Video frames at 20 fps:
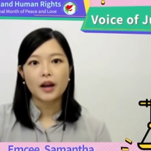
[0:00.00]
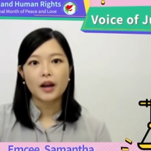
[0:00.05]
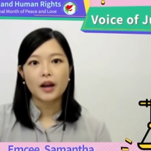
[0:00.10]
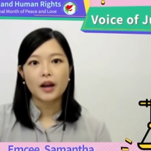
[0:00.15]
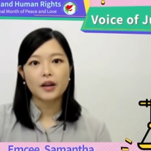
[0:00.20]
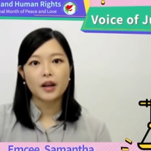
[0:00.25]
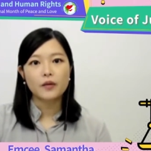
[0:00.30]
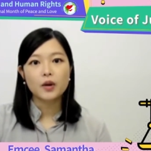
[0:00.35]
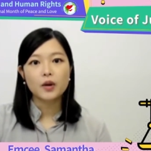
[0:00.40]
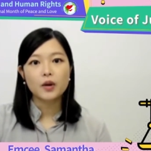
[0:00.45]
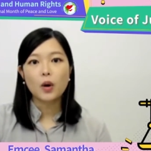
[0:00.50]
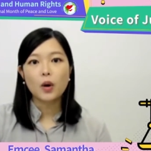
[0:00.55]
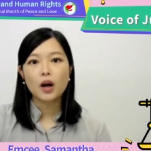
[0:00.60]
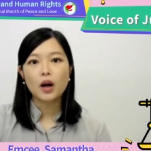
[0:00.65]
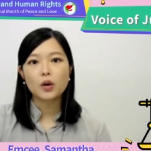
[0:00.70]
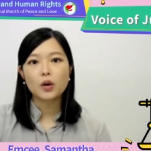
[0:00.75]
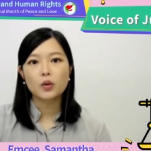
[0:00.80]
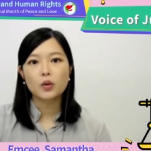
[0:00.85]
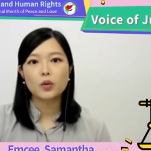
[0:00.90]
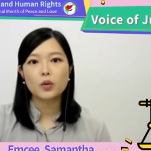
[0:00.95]
And
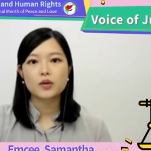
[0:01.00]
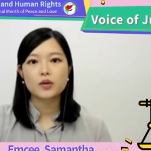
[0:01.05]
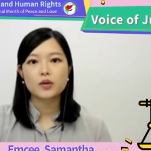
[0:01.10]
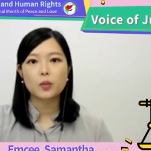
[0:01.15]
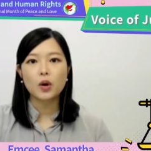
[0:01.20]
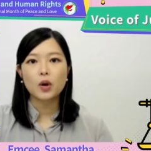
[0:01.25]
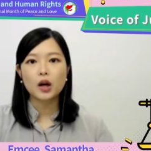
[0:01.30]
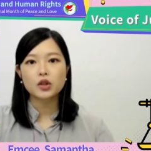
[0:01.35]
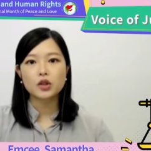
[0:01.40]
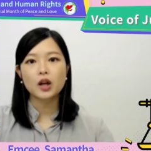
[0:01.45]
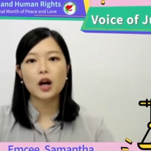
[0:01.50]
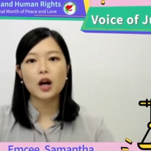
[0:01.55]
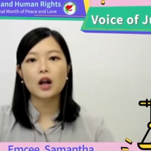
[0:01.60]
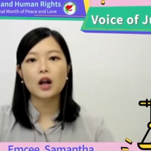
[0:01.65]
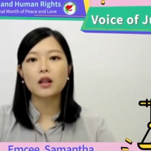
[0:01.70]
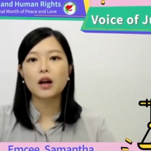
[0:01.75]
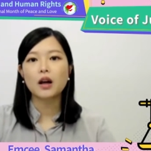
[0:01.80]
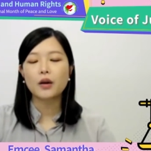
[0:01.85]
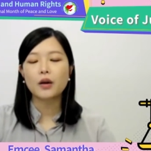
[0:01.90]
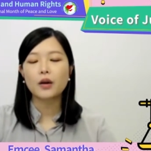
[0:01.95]
everyone who is watching
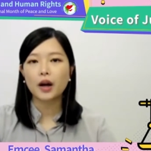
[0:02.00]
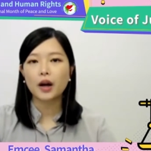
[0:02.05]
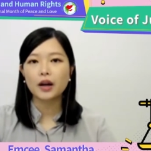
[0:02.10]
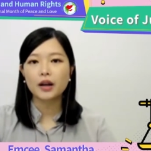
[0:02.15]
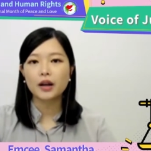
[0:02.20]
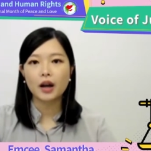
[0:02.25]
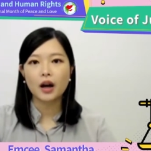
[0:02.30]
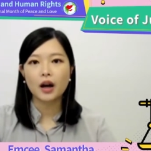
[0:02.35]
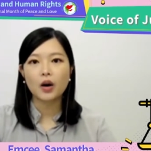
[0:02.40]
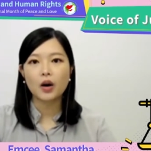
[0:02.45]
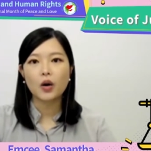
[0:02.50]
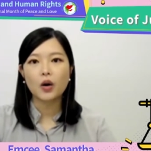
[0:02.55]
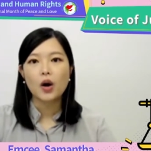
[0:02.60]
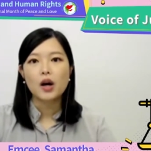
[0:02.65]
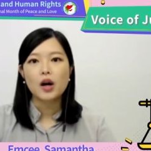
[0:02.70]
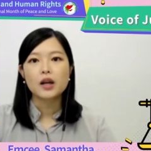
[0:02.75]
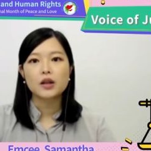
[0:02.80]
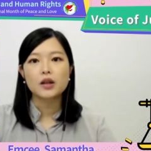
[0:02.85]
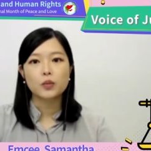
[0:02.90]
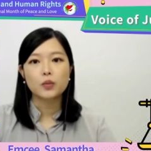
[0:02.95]
online right now
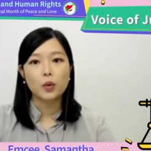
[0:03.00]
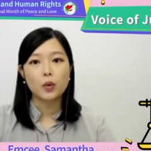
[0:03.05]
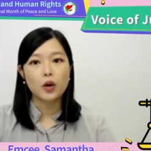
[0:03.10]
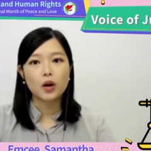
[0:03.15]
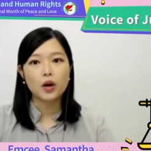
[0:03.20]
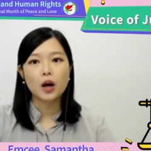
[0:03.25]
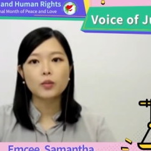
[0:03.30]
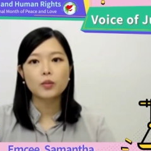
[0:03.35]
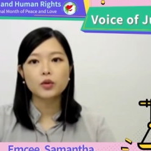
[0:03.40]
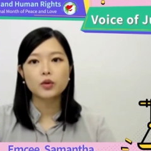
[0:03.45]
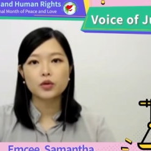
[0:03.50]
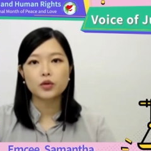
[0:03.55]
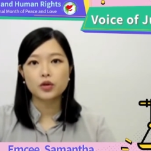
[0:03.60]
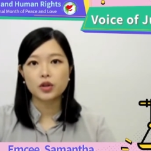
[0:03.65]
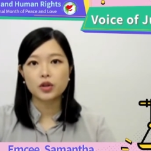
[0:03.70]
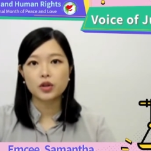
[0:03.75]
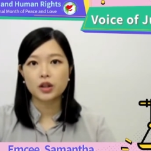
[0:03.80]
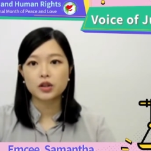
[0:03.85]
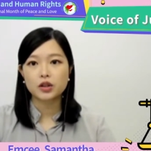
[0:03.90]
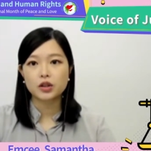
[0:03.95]
is welcome to
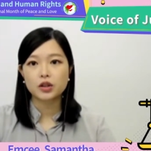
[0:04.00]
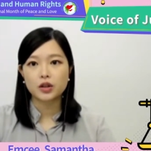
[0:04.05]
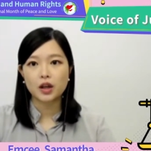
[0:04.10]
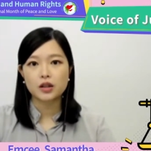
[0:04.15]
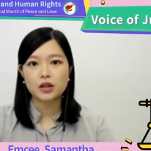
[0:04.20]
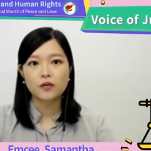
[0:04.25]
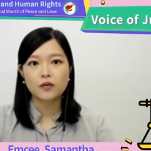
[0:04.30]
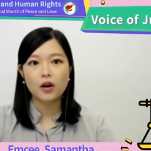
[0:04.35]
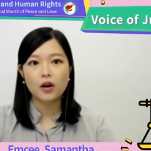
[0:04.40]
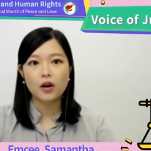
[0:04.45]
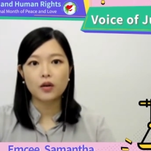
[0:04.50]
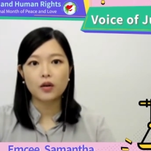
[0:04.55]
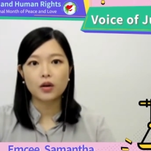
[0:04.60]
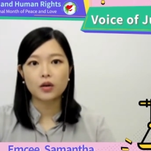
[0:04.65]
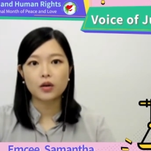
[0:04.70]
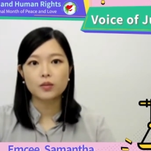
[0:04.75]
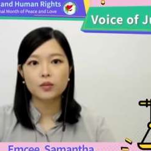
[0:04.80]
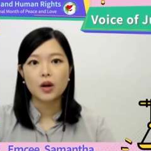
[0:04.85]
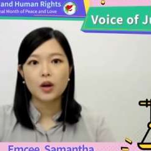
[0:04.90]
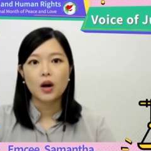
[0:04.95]
share today's
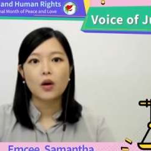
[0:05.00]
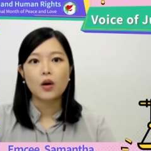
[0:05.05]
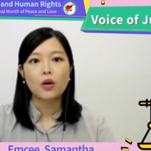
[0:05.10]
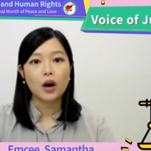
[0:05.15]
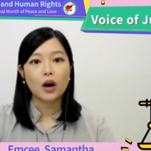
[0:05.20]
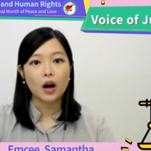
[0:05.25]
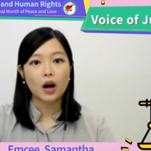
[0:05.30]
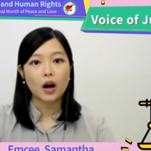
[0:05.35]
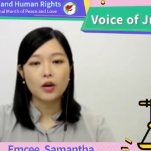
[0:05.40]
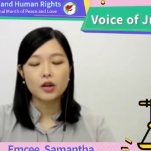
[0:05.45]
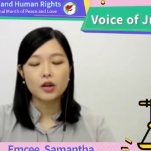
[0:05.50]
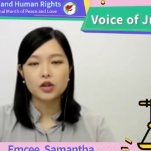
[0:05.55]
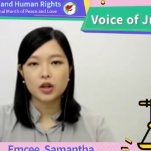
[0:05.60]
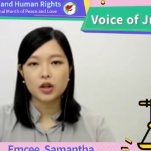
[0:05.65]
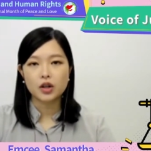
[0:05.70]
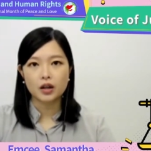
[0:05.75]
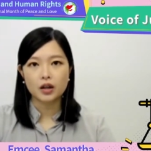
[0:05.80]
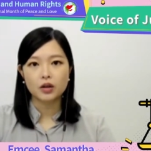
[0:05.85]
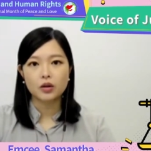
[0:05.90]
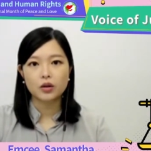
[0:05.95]
forum or our
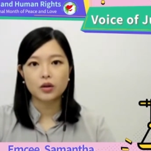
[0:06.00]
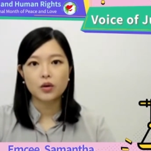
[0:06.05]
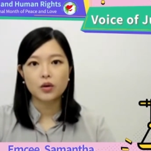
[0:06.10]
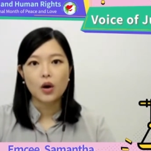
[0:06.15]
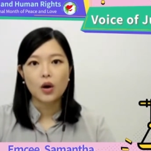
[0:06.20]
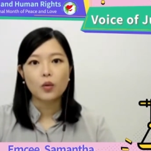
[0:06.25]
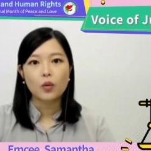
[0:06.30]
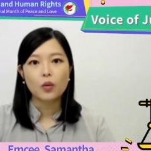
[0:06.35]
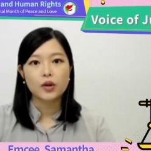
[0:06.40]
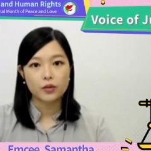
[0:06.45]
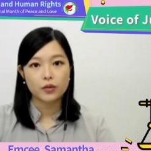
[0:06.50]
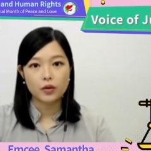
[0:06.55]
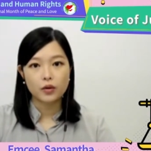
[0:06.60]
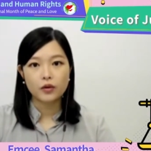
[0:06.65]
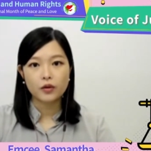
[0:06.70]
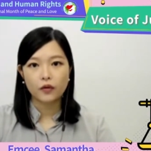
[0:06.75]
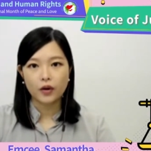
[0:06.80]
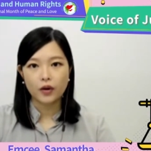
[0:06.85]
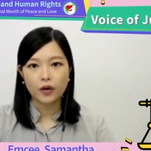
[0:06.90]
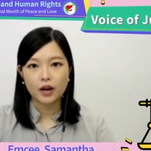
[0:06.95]
channel with your
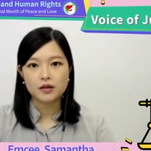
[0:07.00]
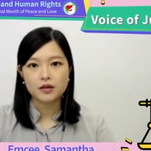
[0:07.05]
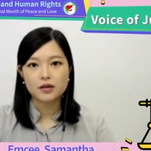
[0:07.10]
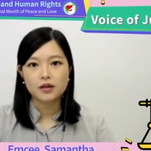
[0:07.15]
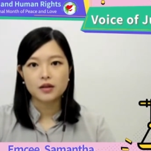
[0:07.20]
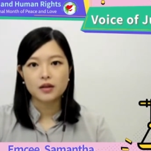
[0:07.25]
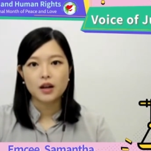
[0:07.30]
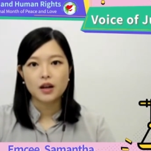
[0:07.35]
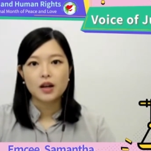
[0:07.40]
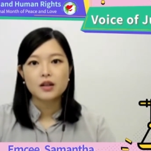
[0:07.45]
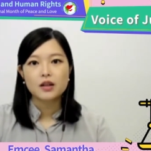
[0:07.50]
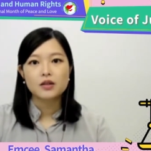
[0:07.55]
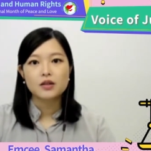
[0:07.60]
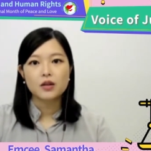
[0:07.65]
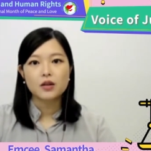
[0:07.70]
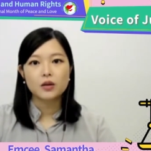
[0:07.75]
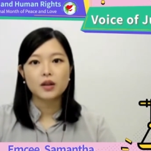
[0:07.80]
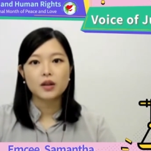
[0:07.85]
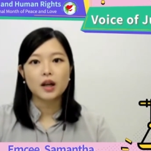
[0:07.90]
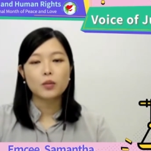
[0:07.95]
friends
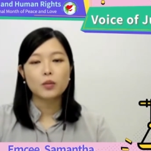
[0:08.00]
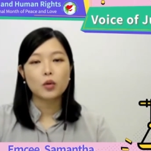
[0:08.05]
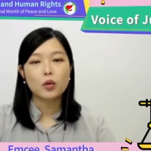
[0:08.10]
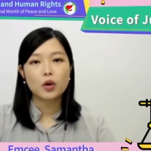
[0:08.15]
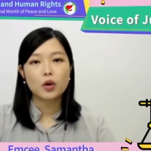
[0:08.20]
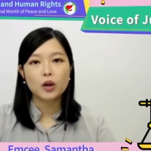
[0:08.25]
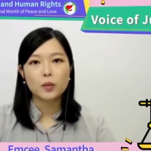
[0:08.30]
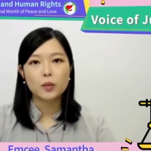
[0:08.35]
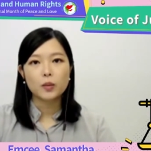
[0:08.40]
so that more